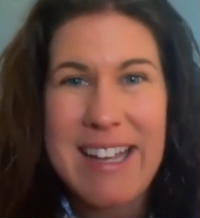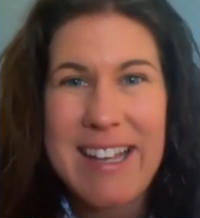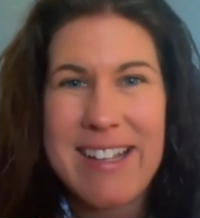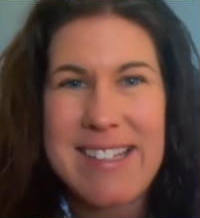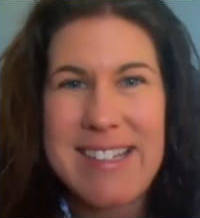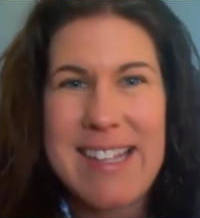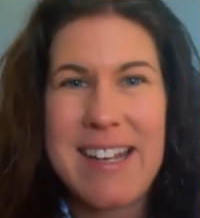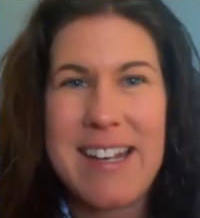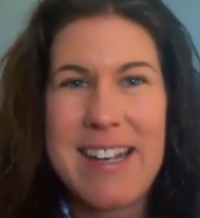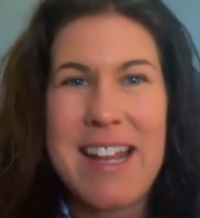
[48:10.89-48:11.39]

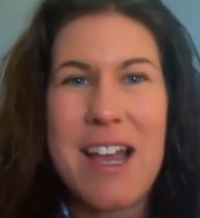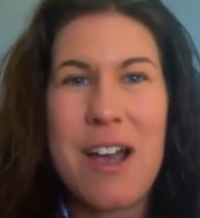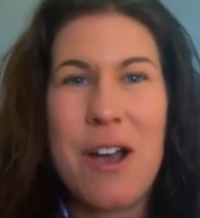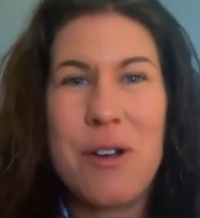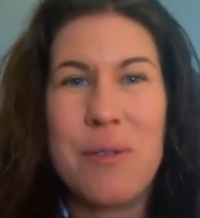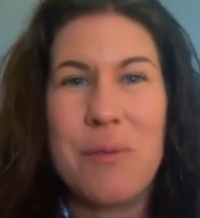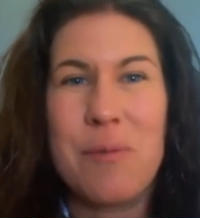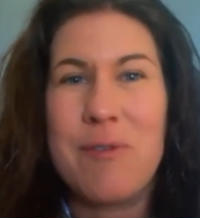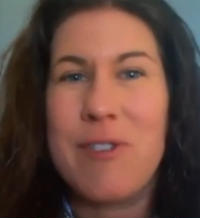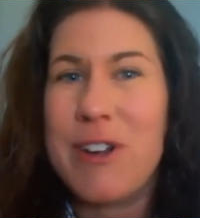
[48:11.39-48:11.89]
is that
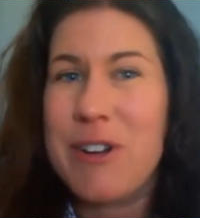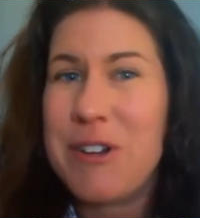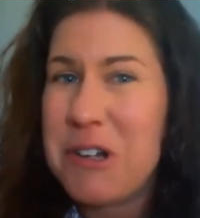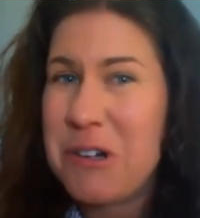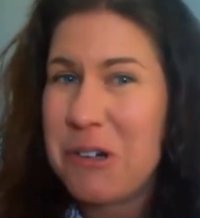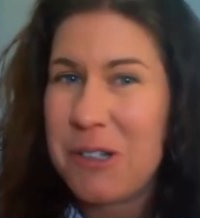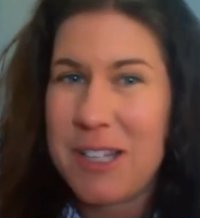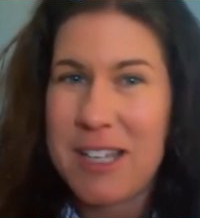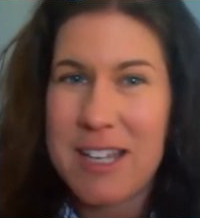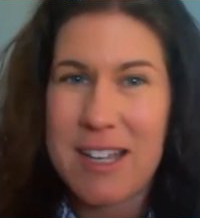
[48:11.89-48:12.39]
now
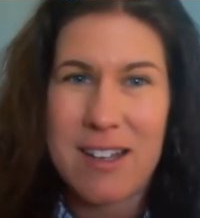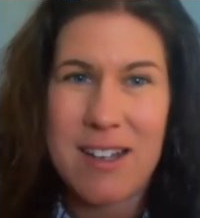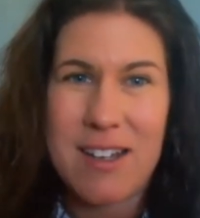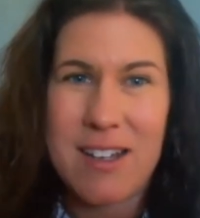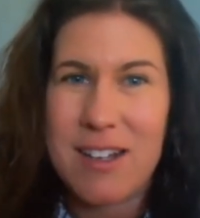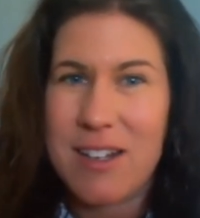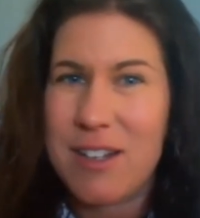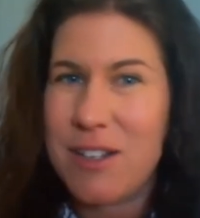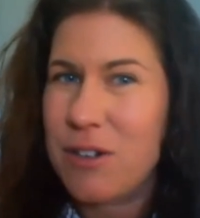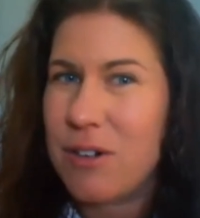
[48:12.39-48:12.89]
very early on,